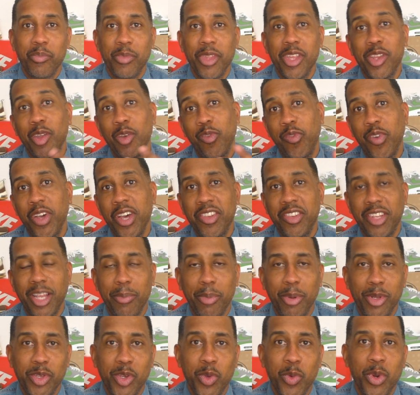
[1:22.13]
So first up,
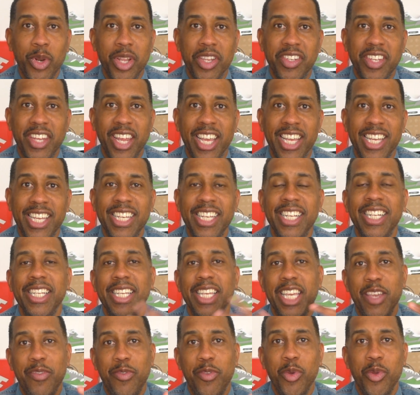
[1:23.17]
I do want to say,
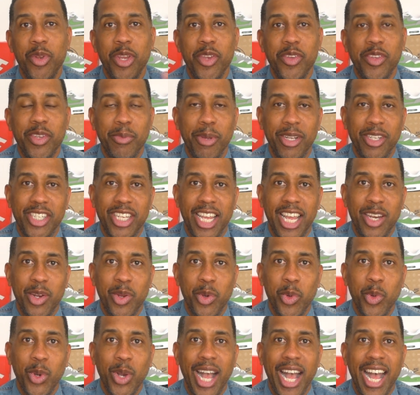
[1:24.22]
if you're new to my
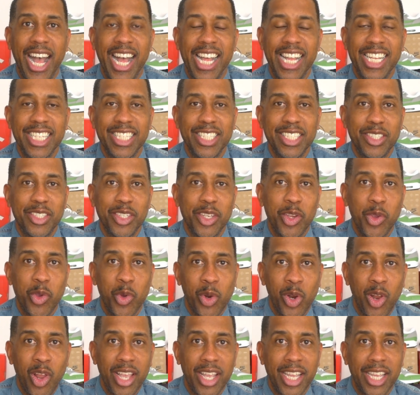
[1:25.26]
channel and you're
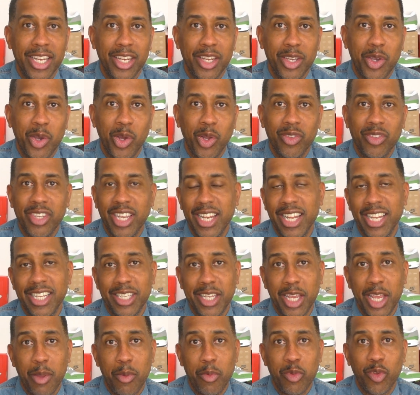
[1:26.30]
liking the content in
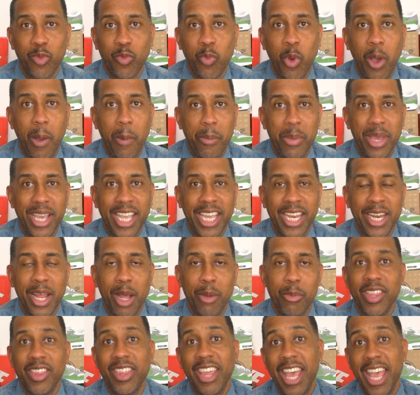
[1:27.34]
terms of what I'm picking
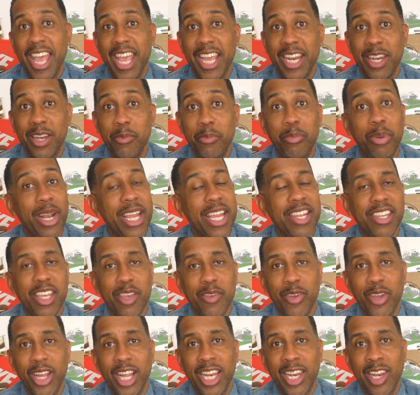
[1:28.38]
up, then please give
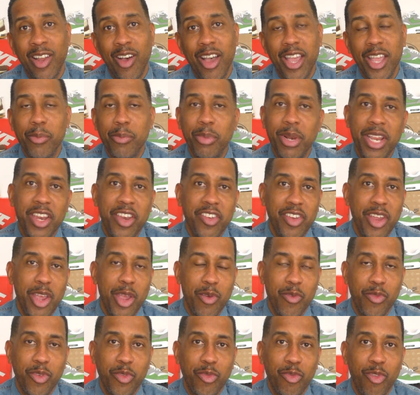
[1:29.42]
it a like, please share it
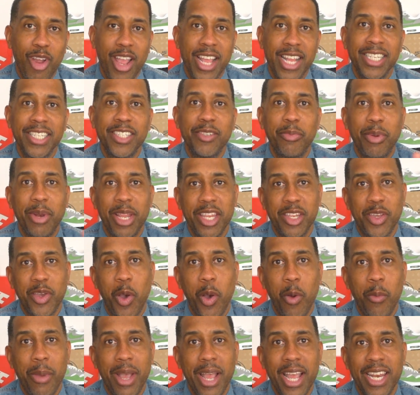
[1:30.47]
with your friends, please
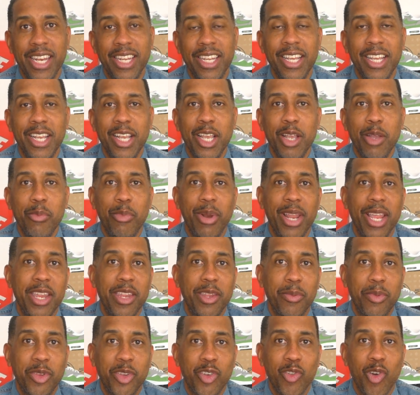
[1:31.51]
comment, please
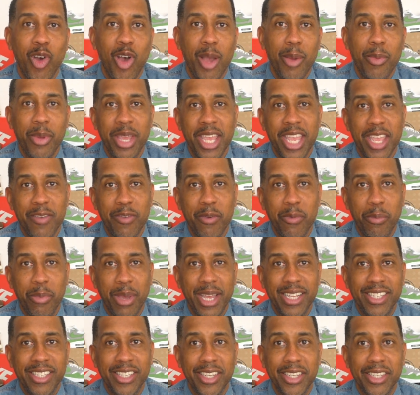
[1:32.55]
subscribe, even
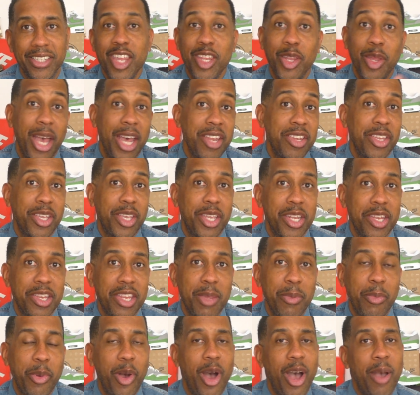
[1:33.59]
better. So as you can see
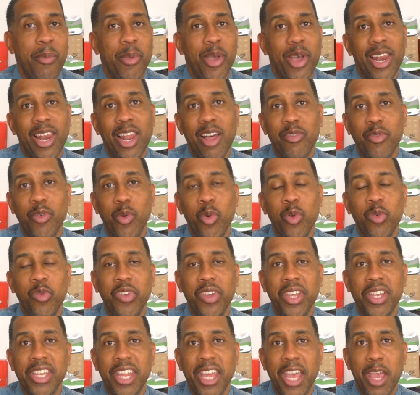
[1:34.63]
behind me, I love all
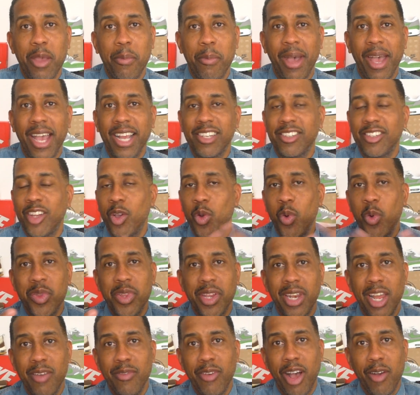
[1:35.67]
things Air Max. I also
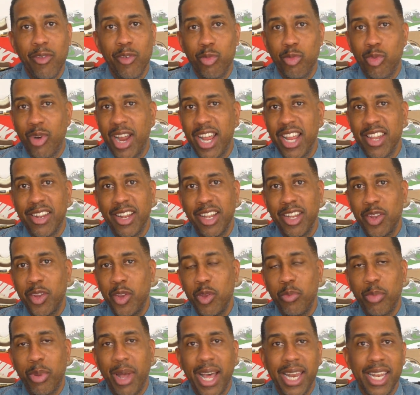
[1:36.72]
love other brands like New
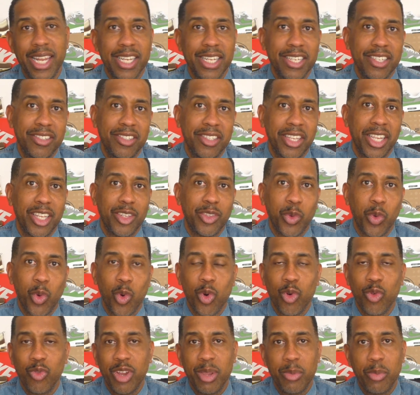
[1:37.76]
Balance,
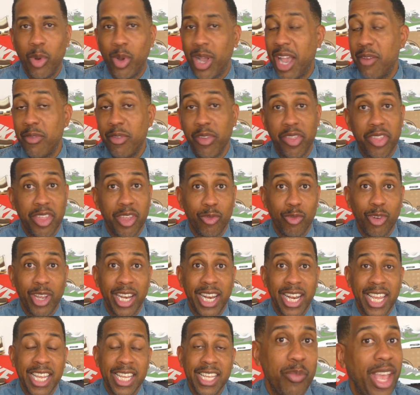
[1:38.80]
Diadora, Reebok, everything
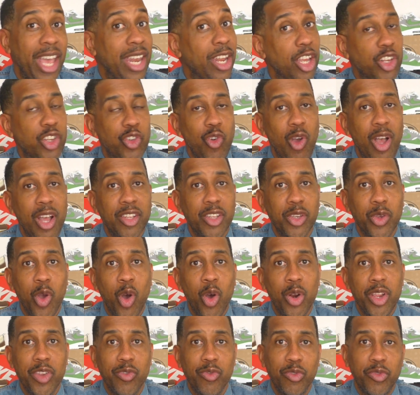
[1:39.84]
really. And I try and do
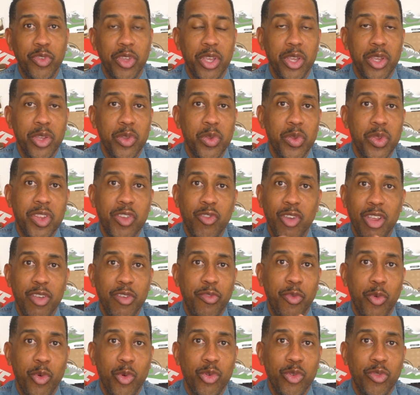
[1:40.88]
honest reviews,
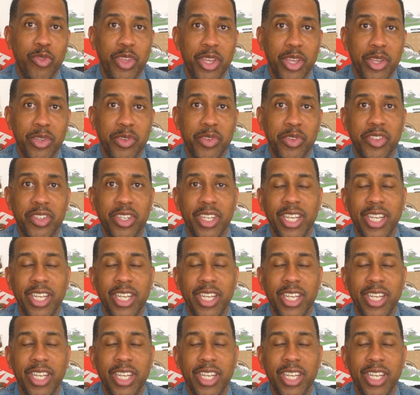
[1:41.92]
straightforward reviews